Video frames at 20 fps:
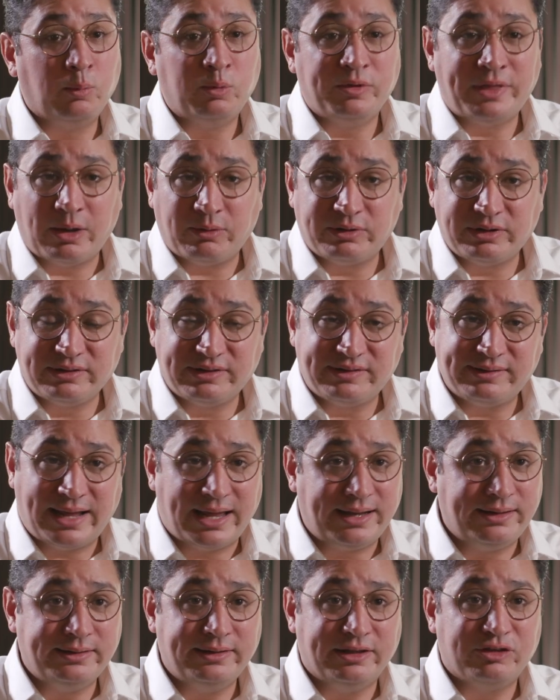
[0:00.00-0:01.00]
And without
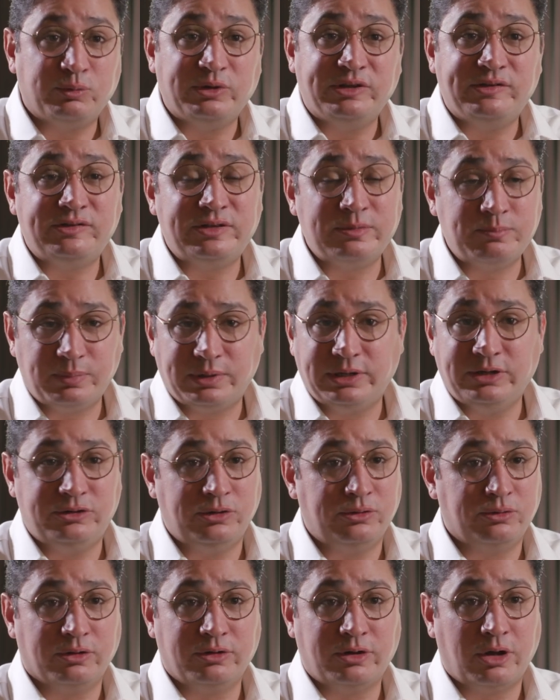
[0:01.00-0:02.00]
understanding this, we simply
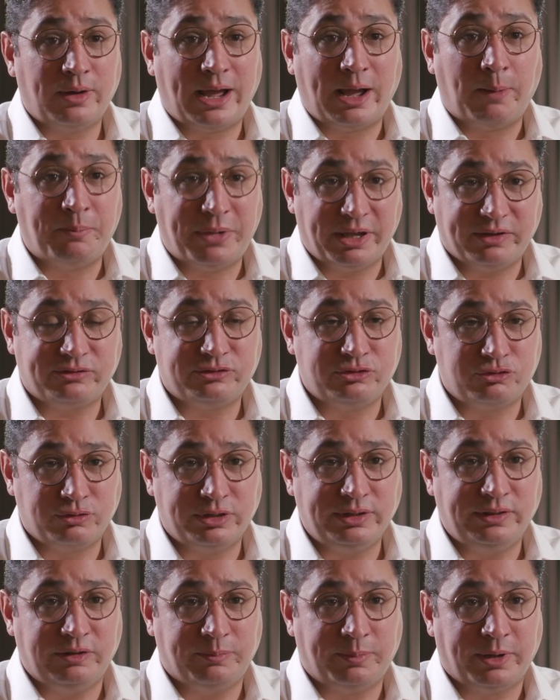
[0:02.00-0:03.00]
do not know how best to
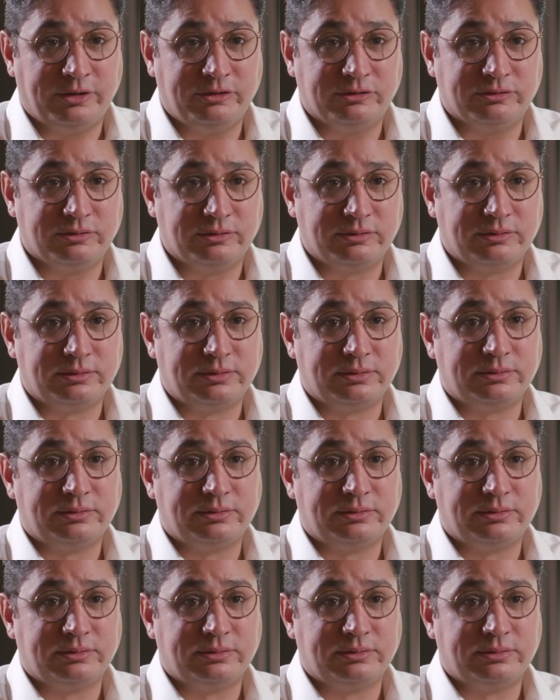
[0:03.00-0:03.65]
treat these patients.